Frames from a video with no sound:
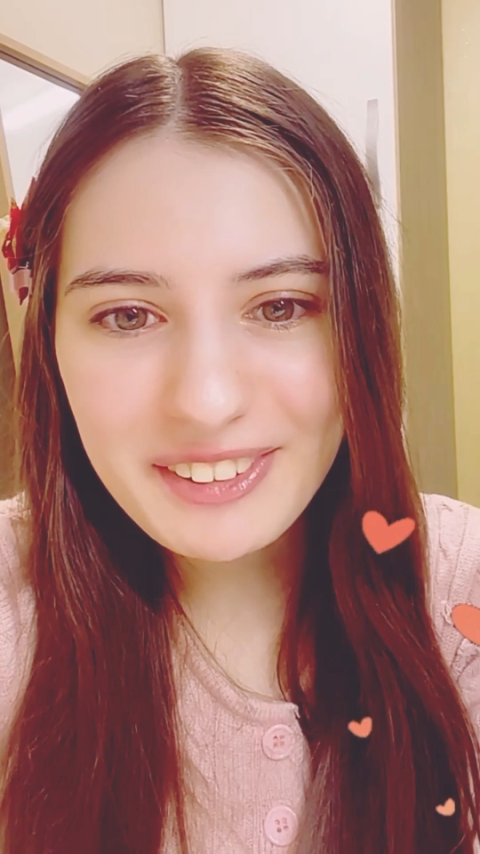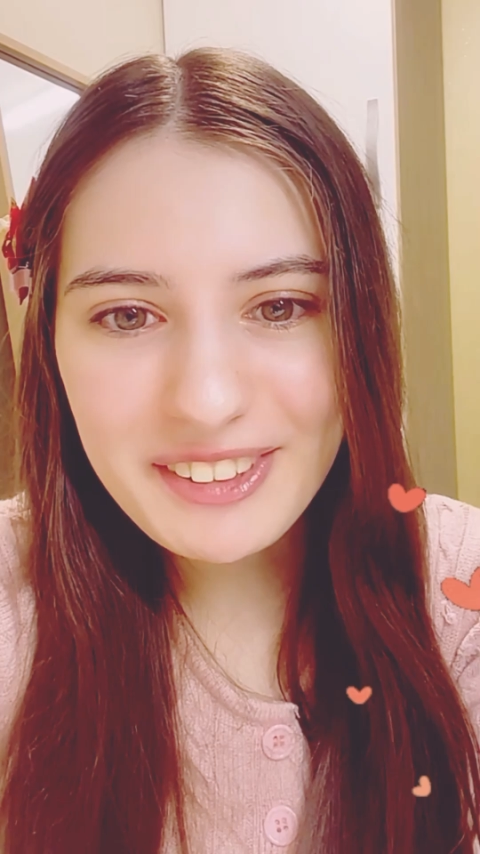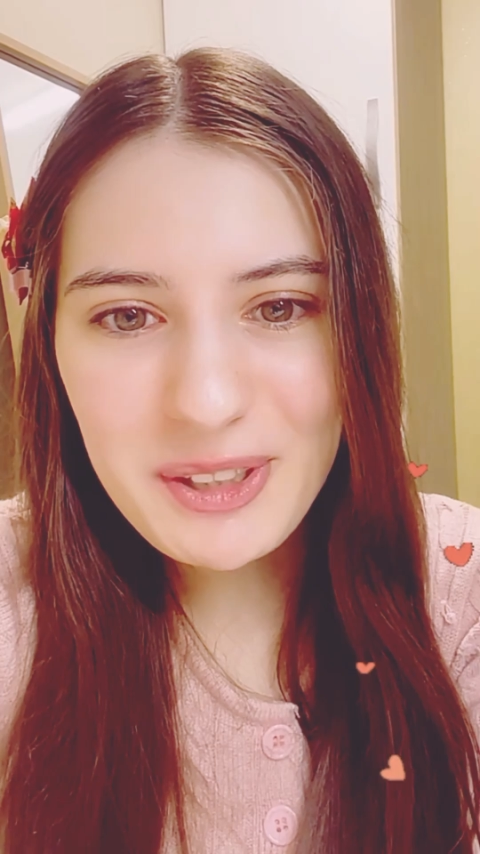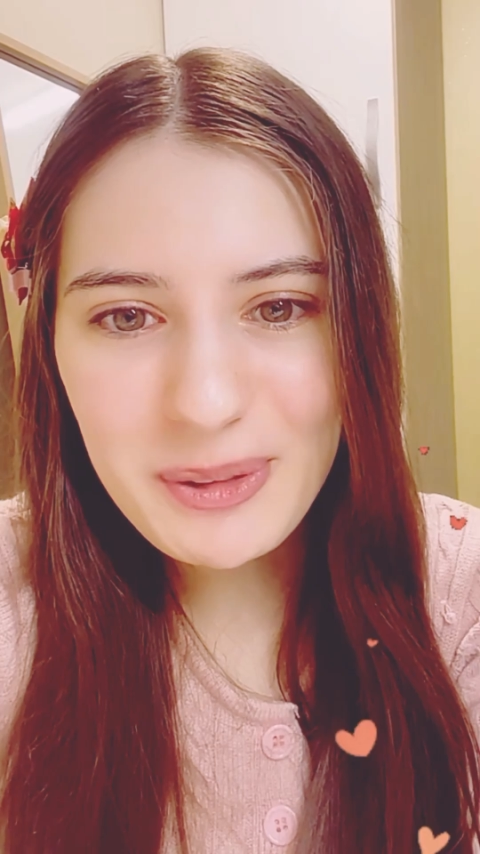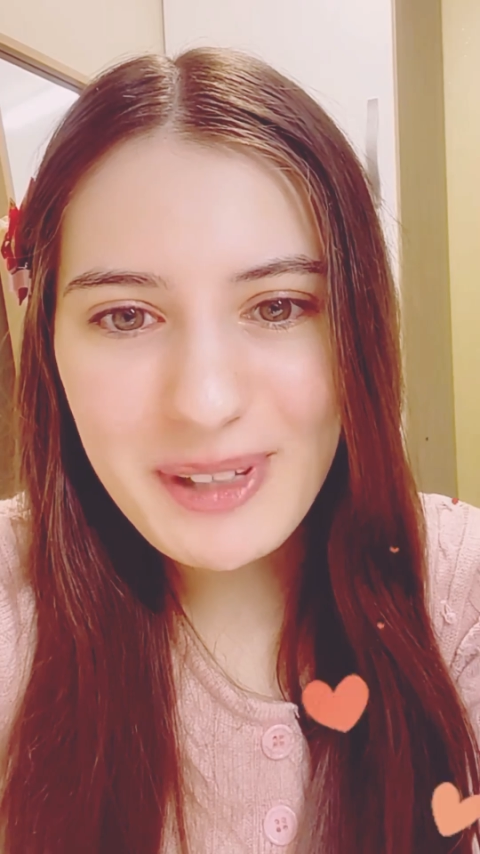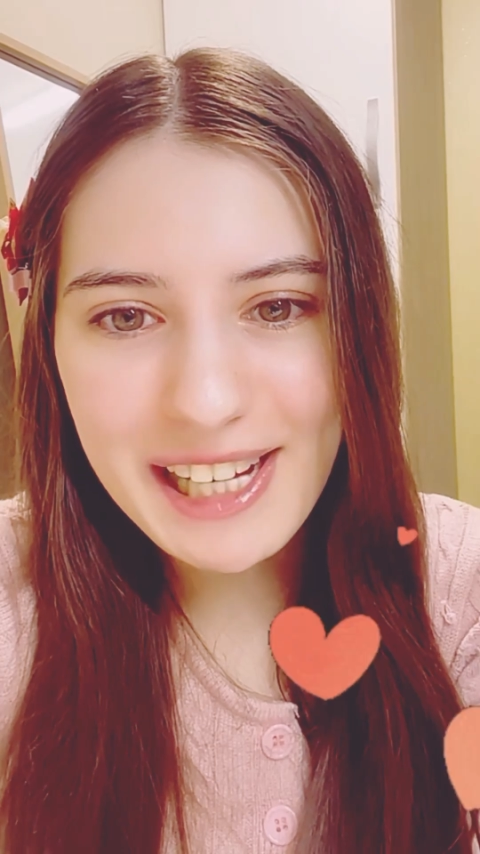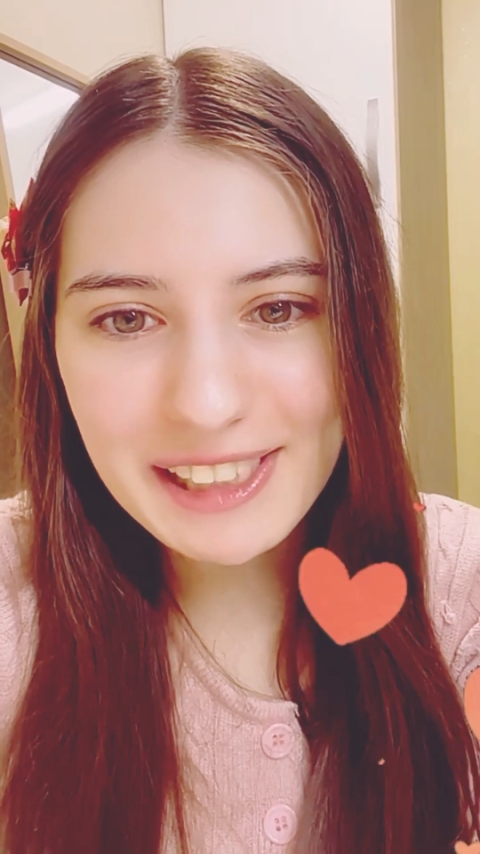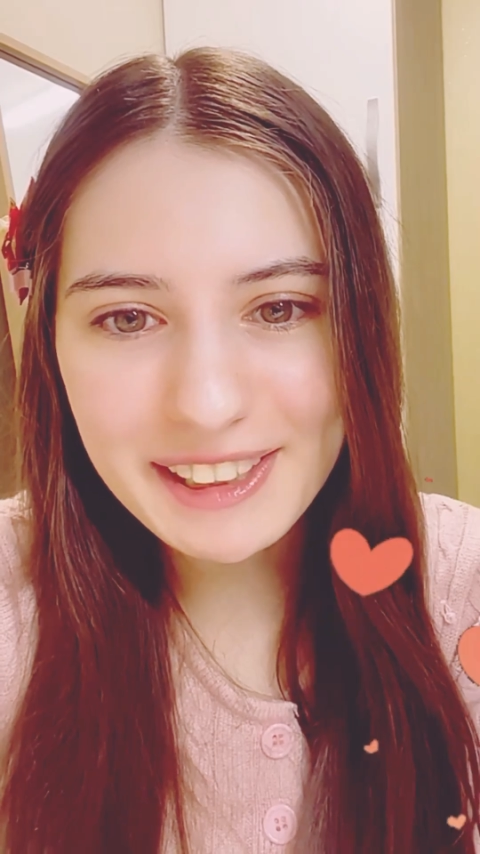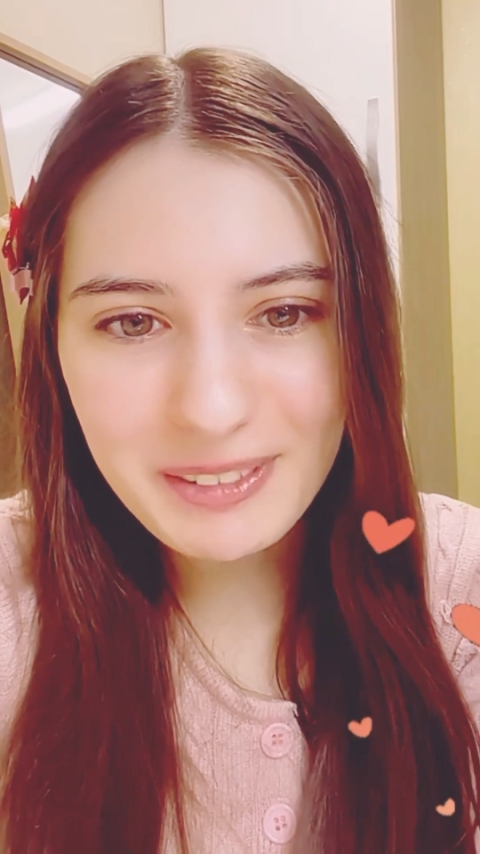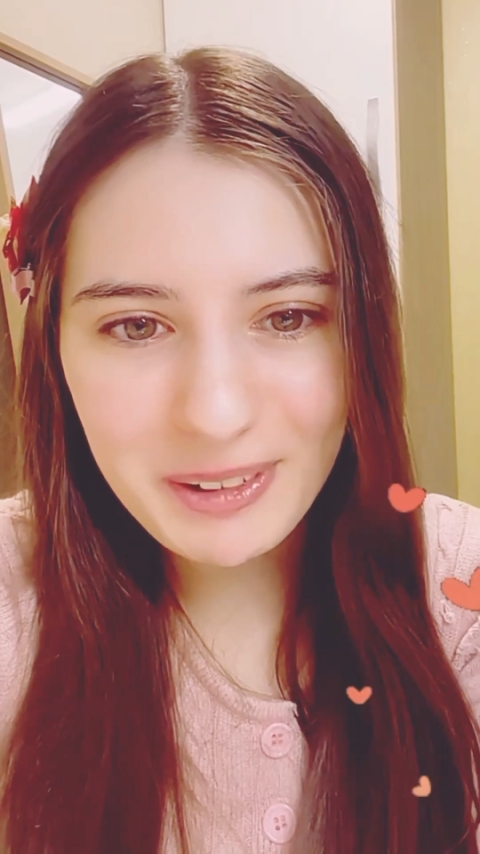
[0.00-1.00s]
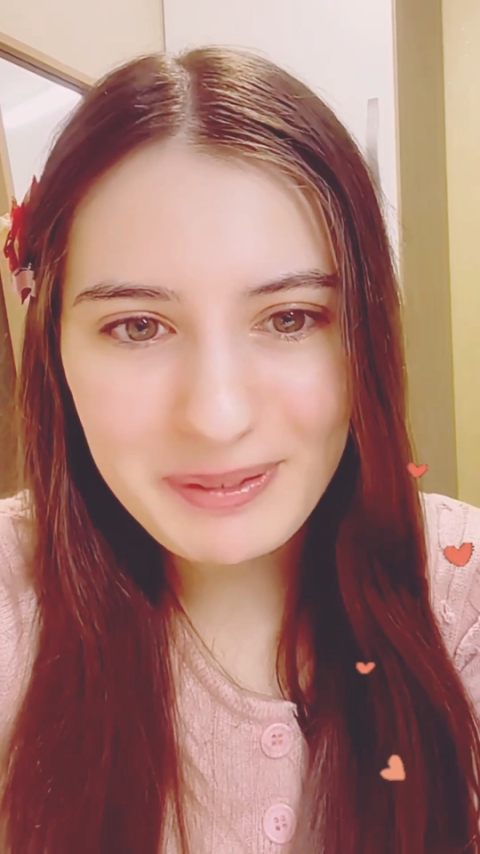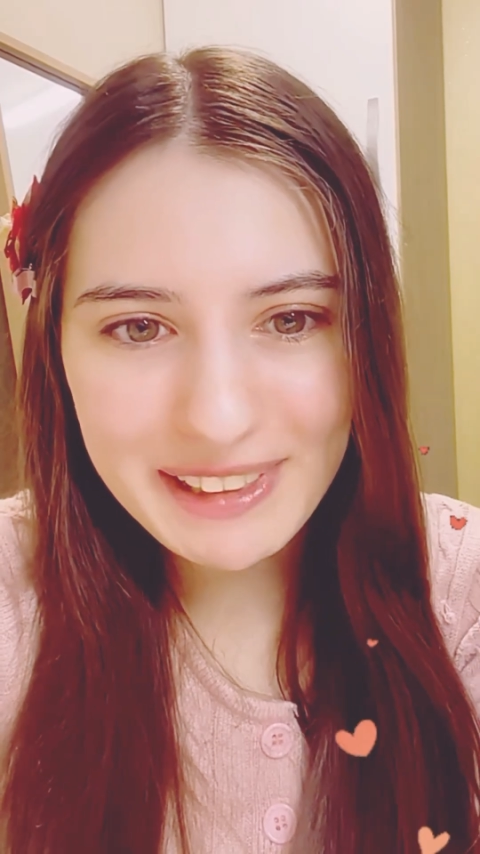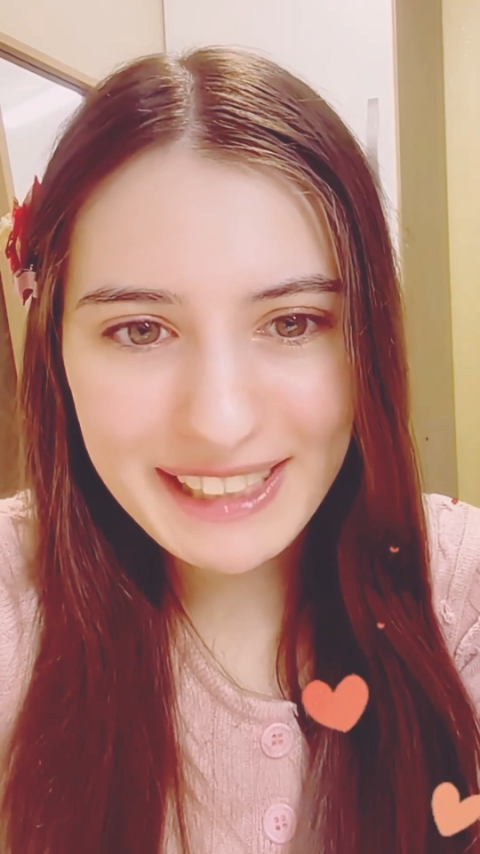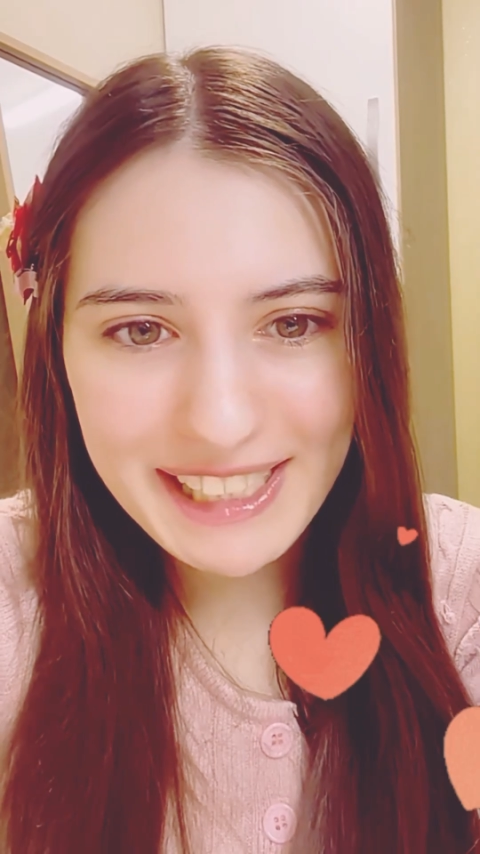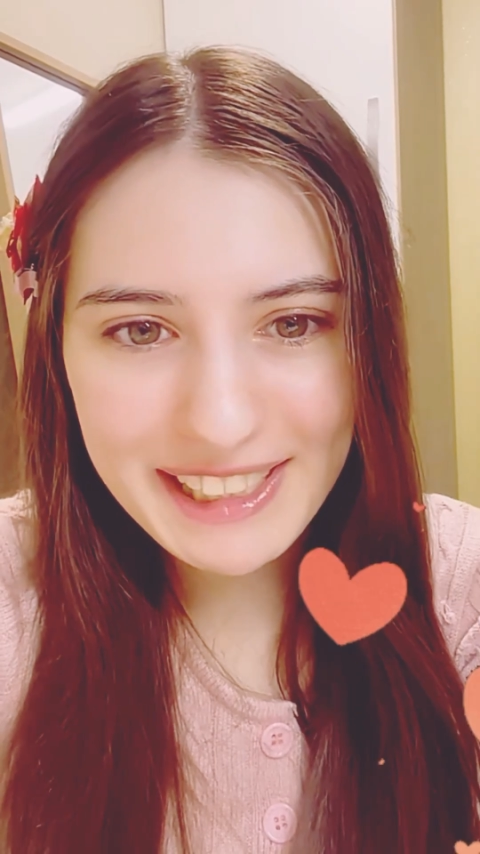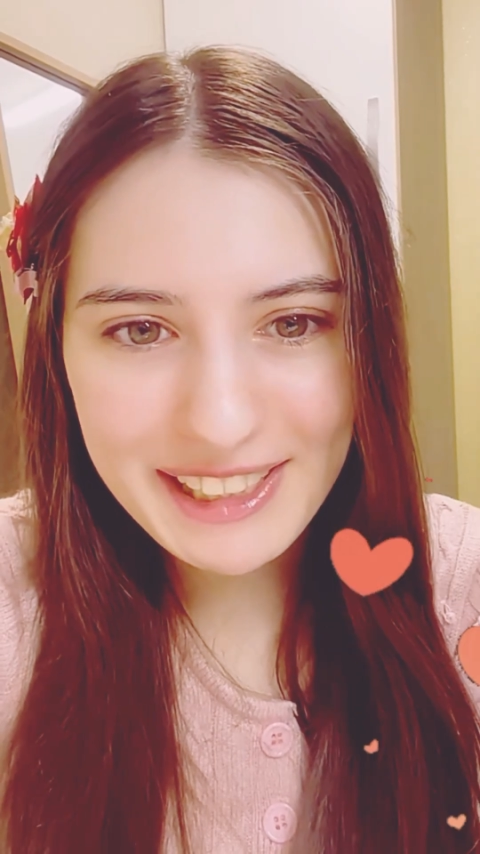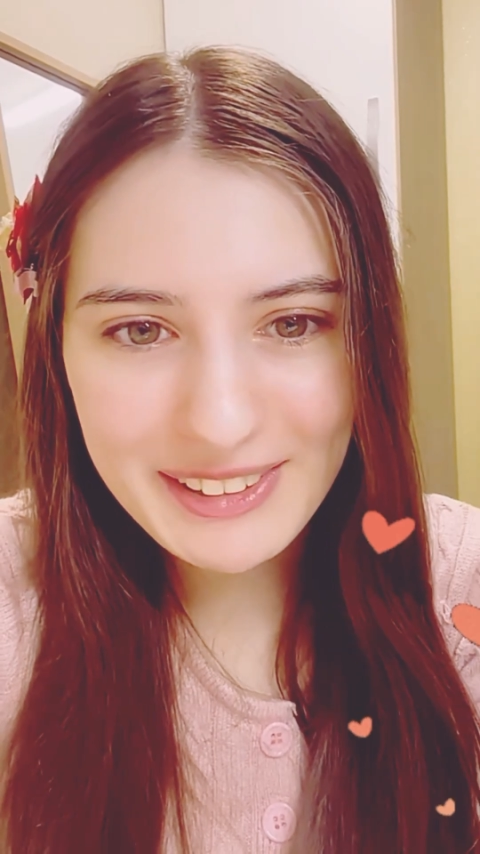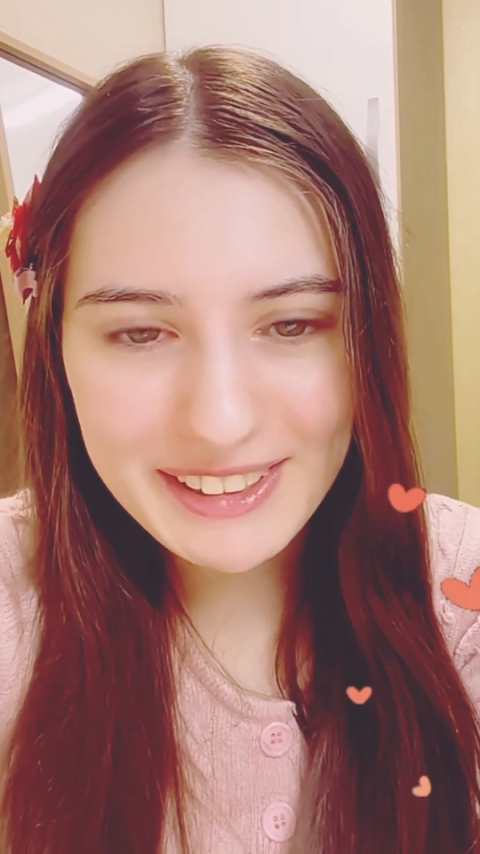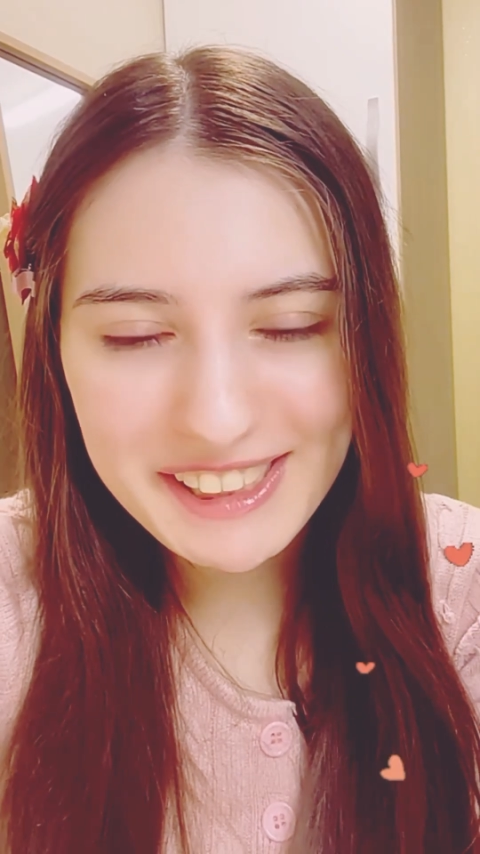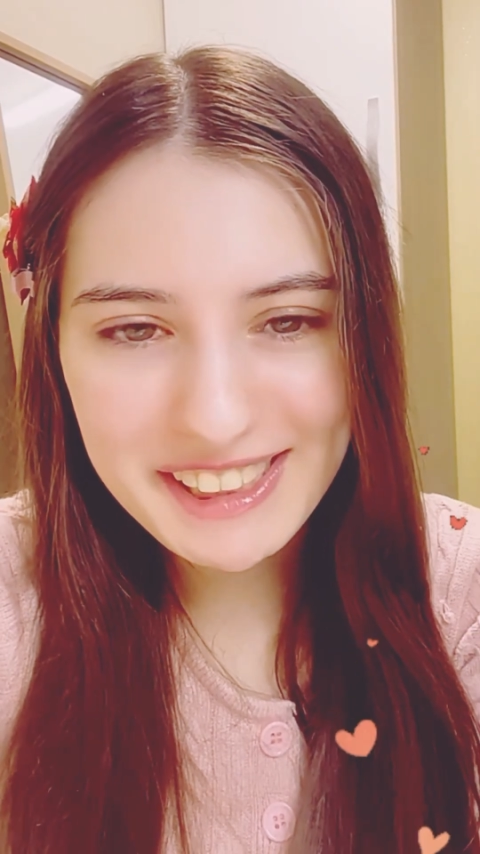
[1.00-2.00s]
Please order two eyes for me
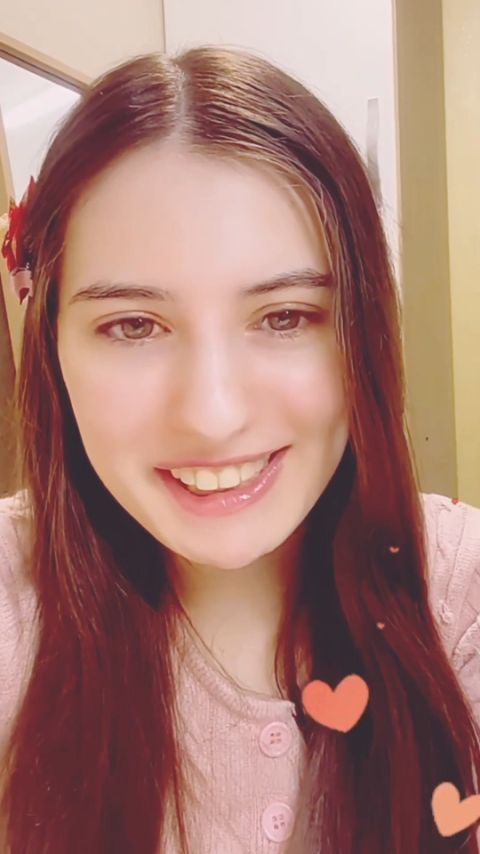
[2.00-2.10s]
like